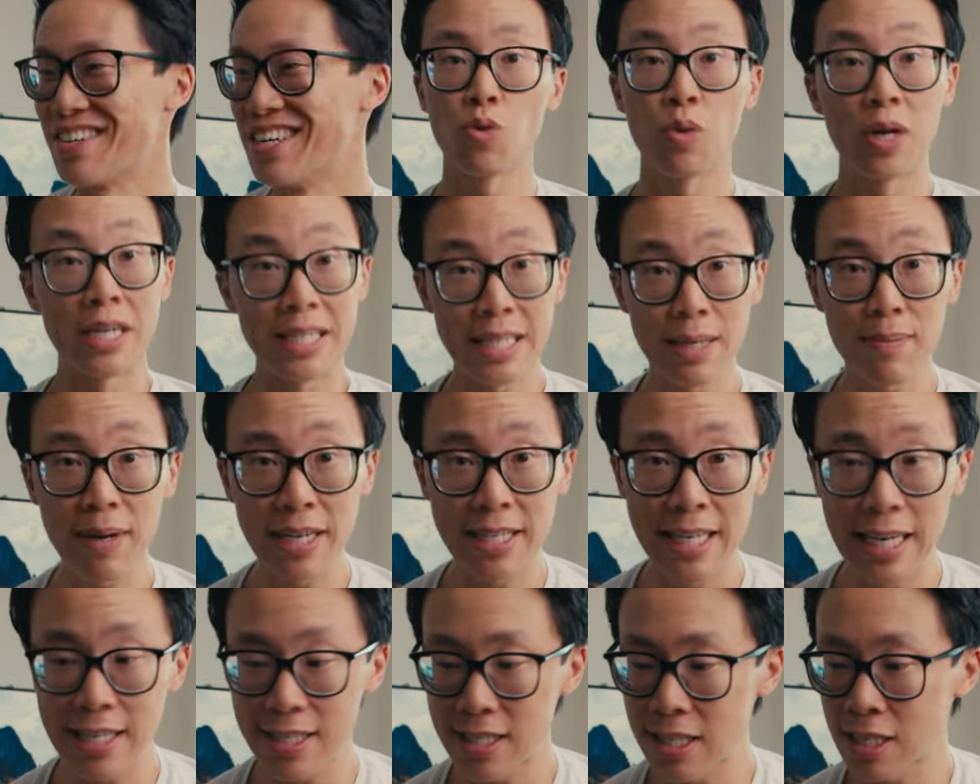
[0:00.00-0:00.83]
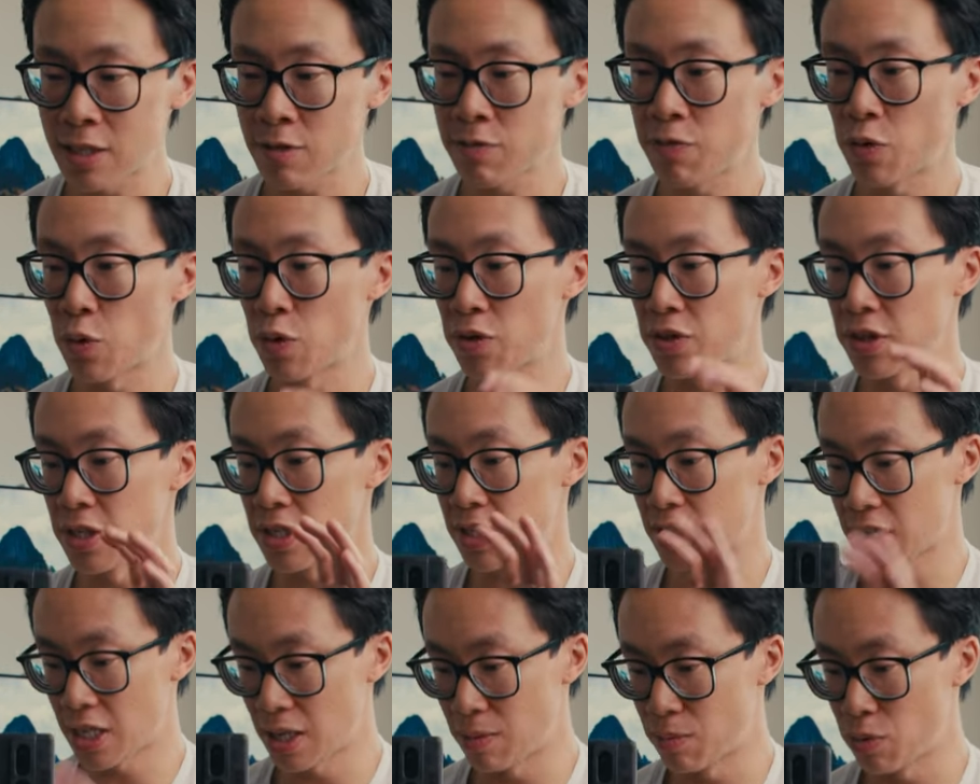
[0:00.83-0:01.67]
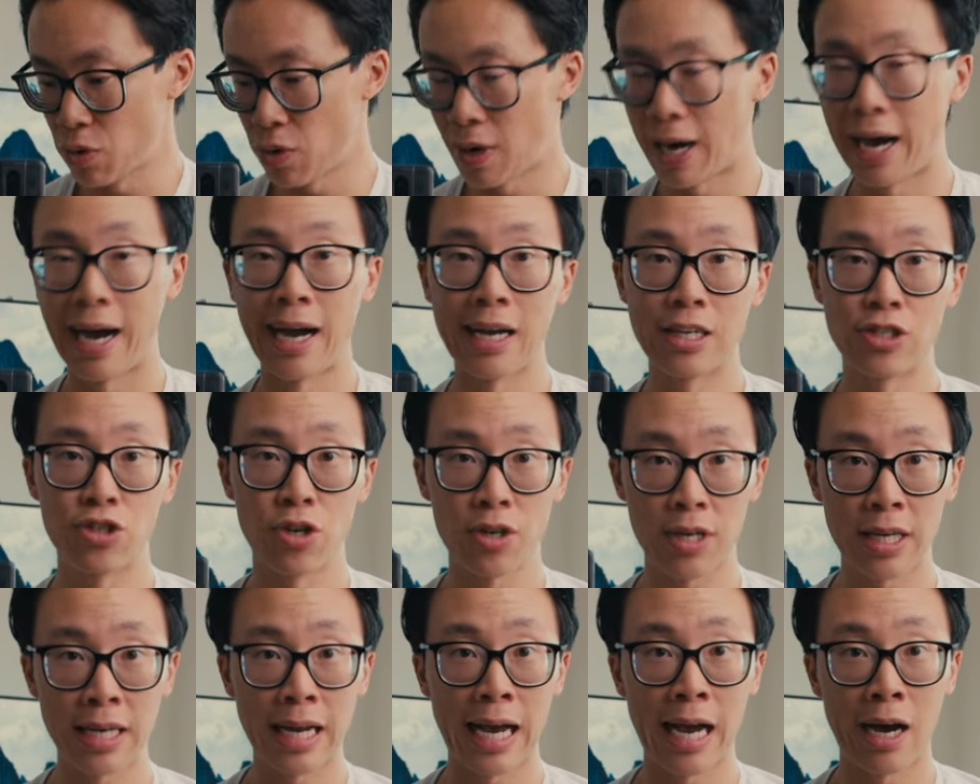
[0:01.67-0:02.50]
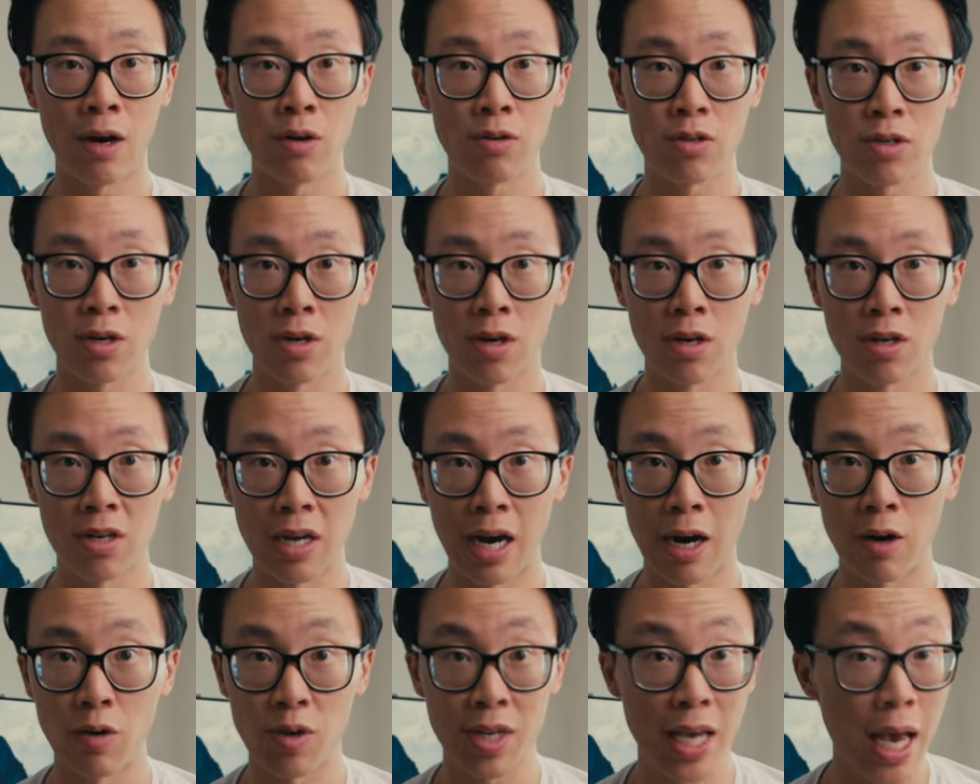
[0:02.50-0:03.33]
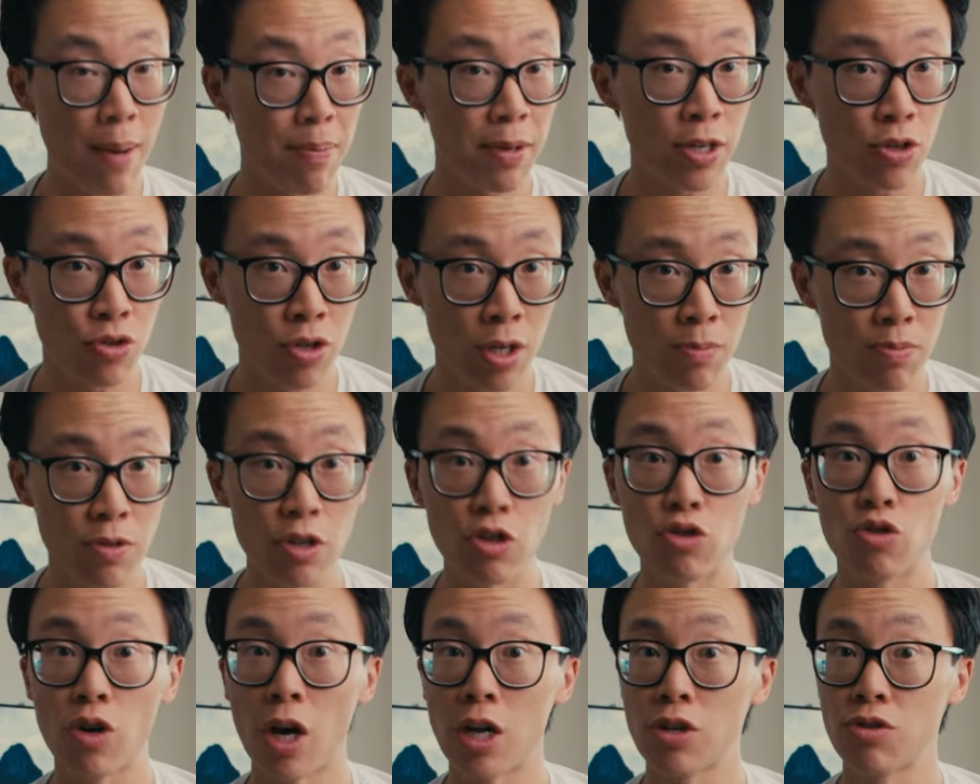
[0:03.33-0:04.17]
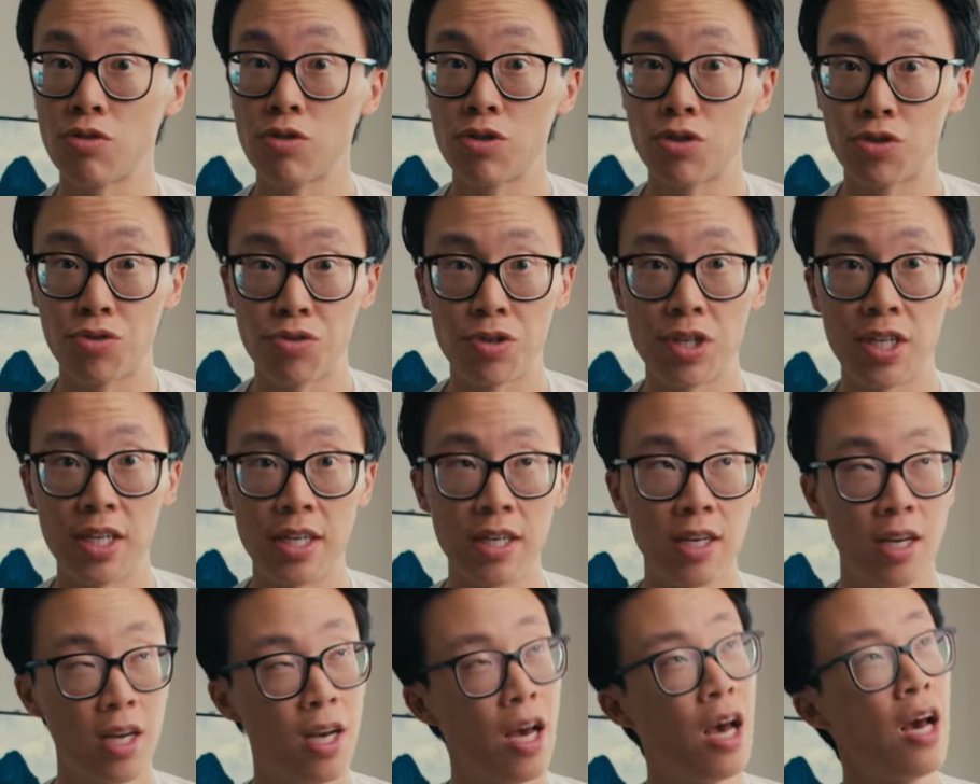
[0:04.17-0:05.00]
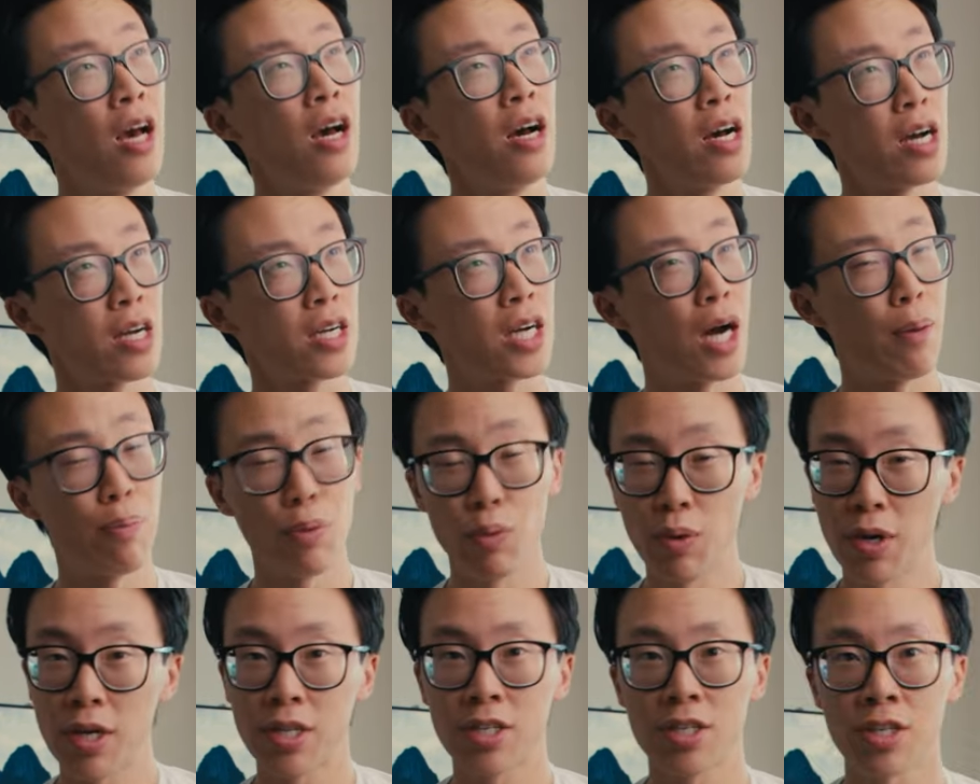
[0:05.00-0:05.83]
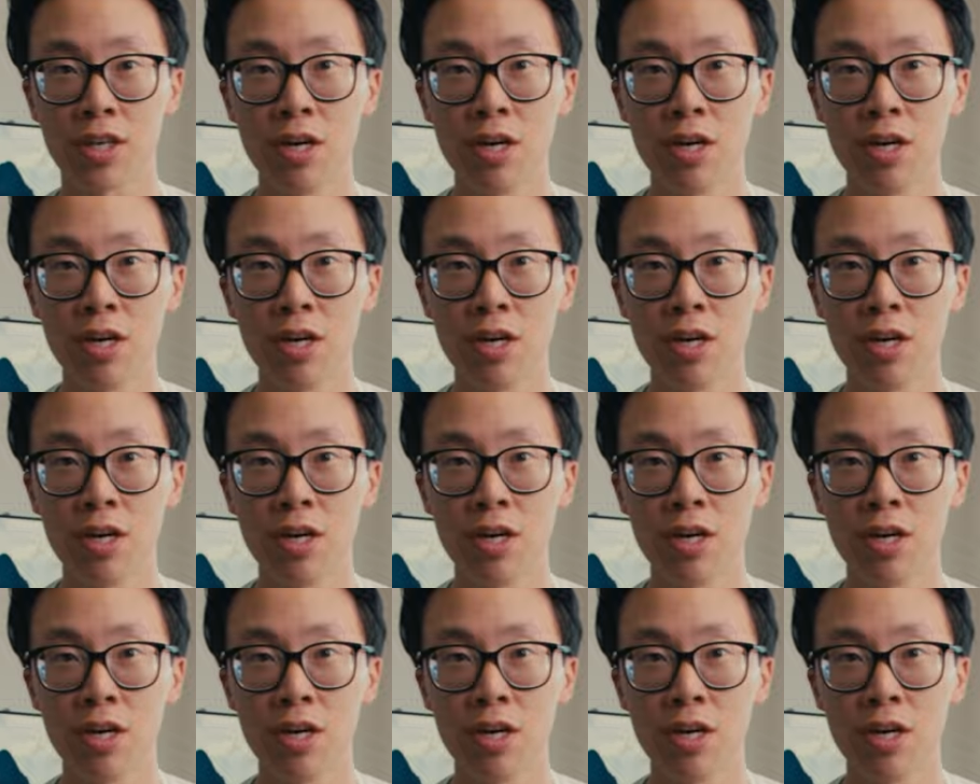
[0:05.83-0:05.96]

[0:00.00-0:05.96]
So when I did my testing for this gimbal, I took it out on our camping trip to Joshua Tree a couple weeks